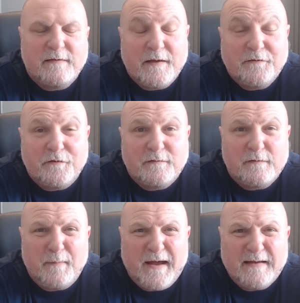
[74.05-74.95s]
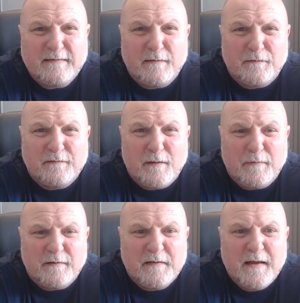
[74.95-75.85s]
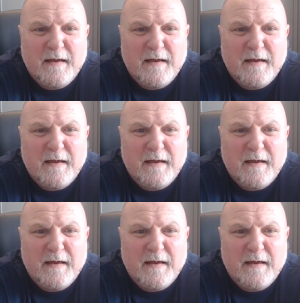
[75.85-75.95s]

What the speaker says: and they should surpass those numbers